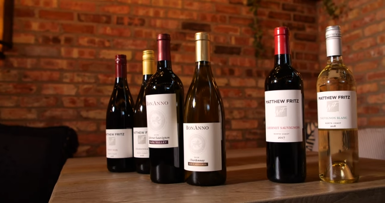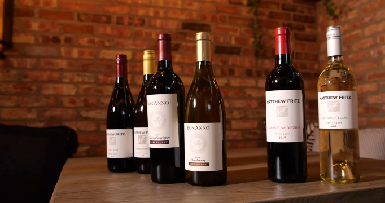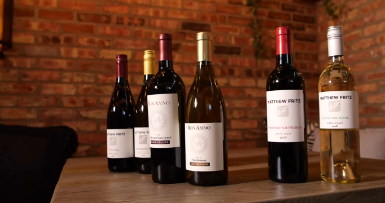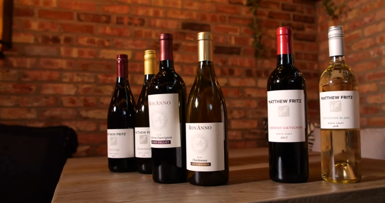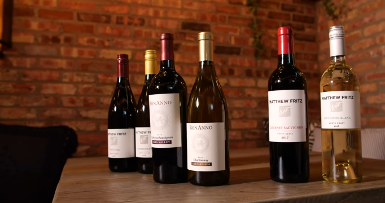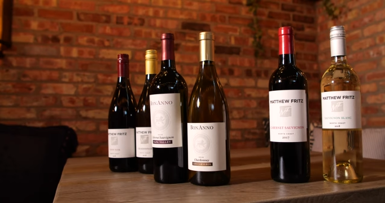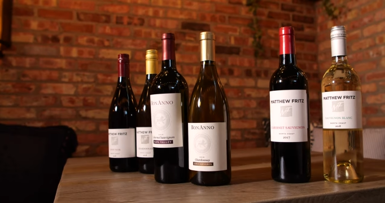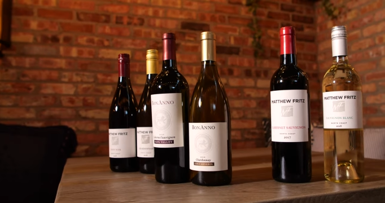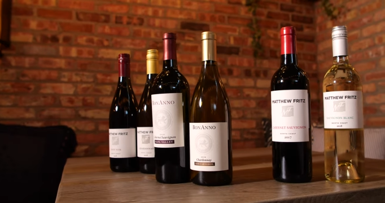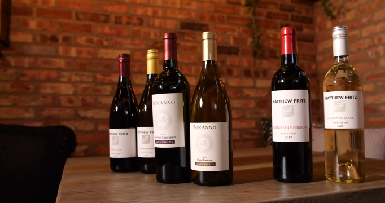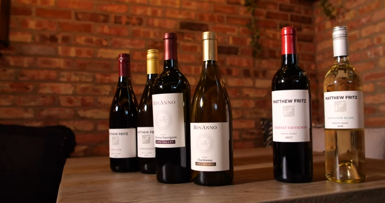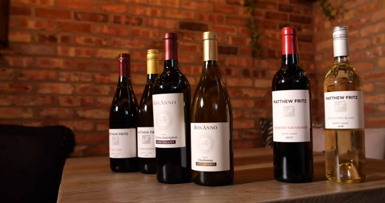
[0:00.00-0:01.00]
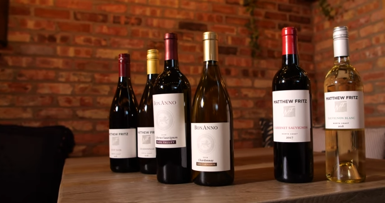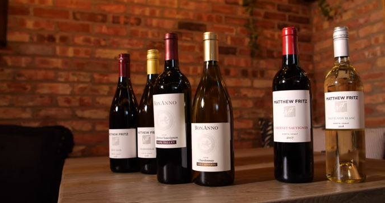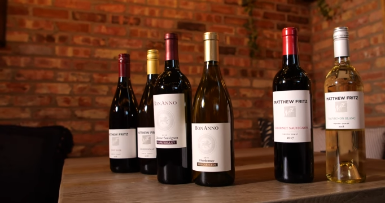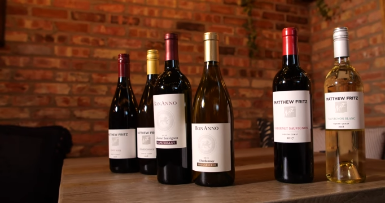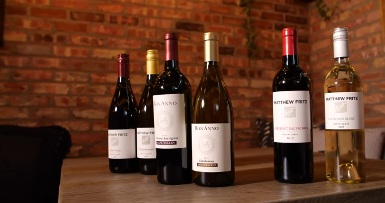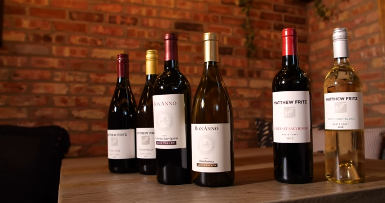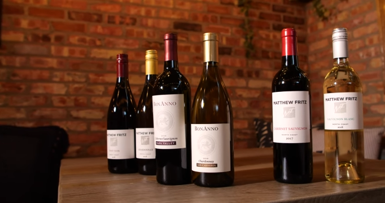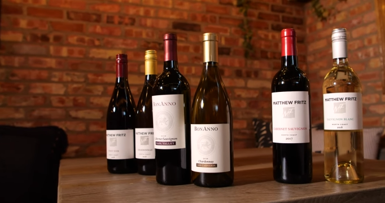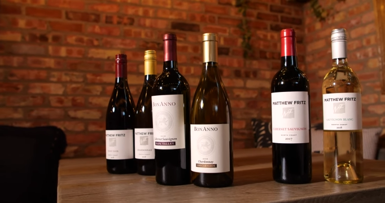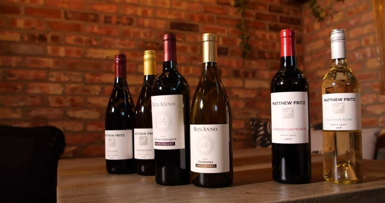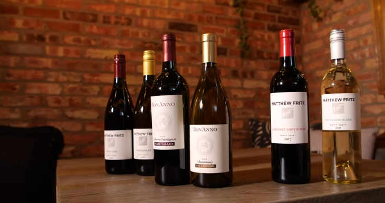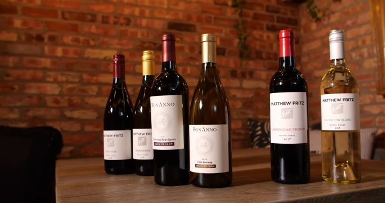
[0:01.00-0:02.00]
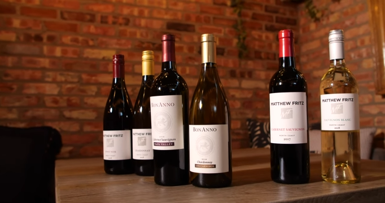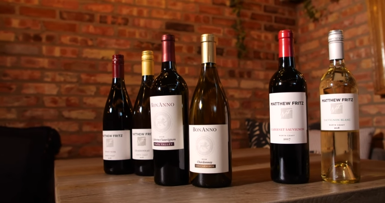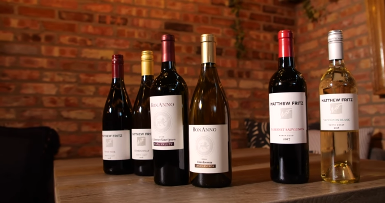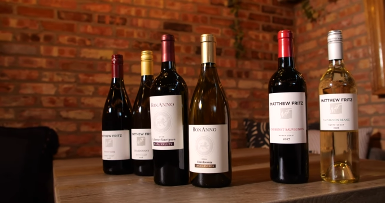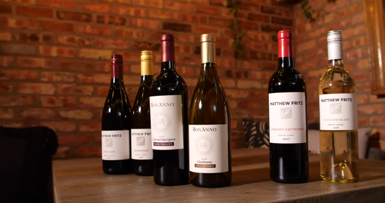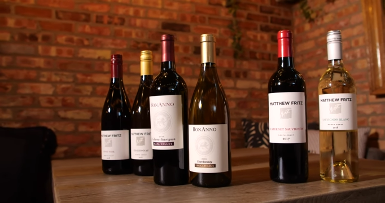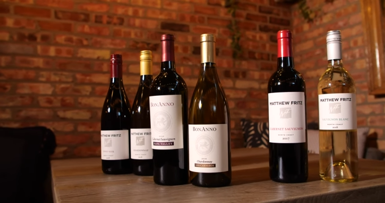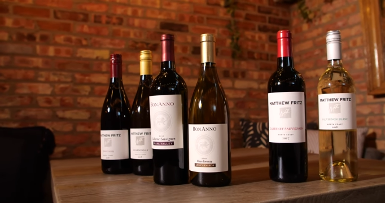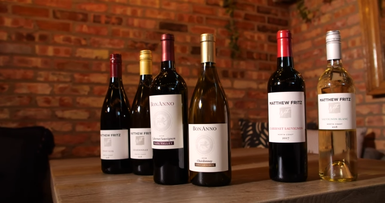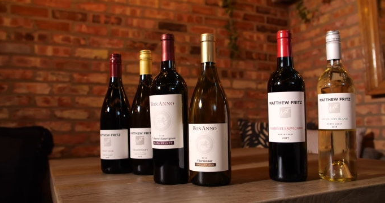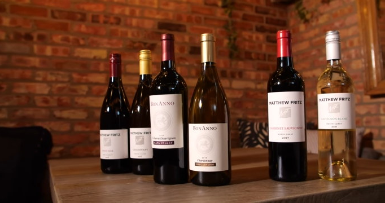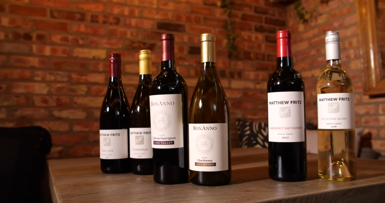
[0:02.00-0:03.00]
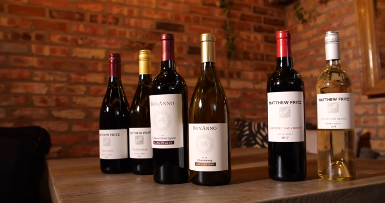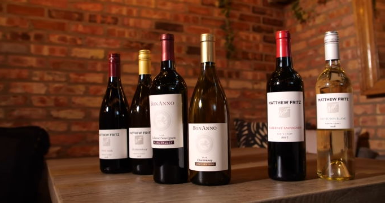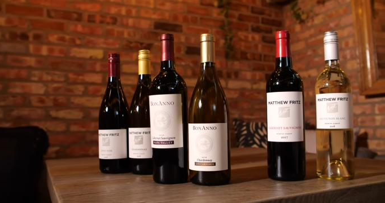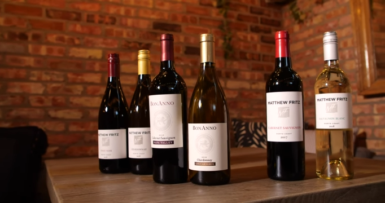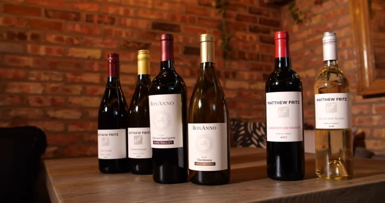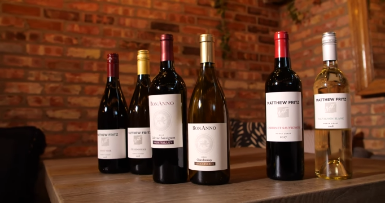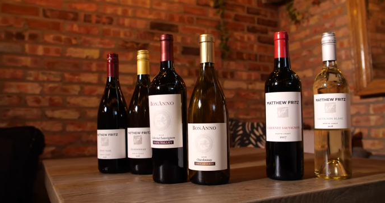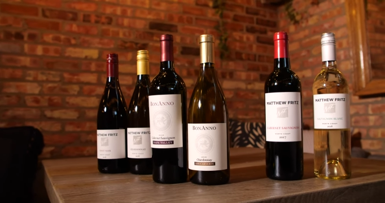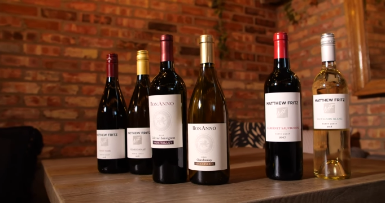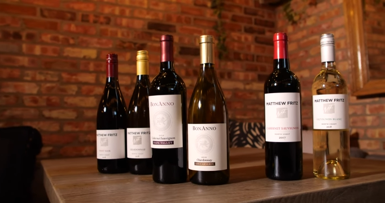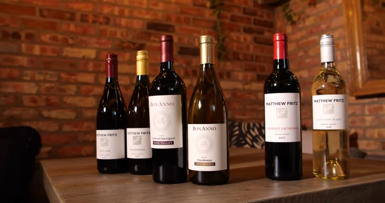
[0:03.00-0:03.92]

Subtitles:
(no speaker visible)